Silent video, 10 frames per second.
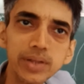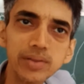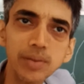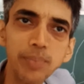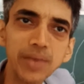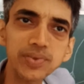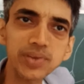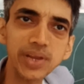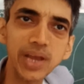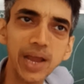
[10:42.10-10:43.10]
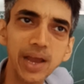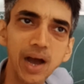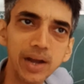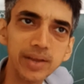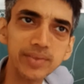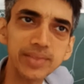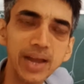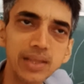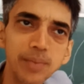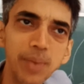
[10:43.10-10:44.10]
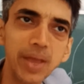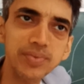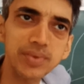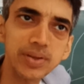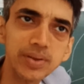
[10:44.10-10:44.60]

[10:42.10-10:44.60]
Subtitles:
That is the CIR. Is that the best?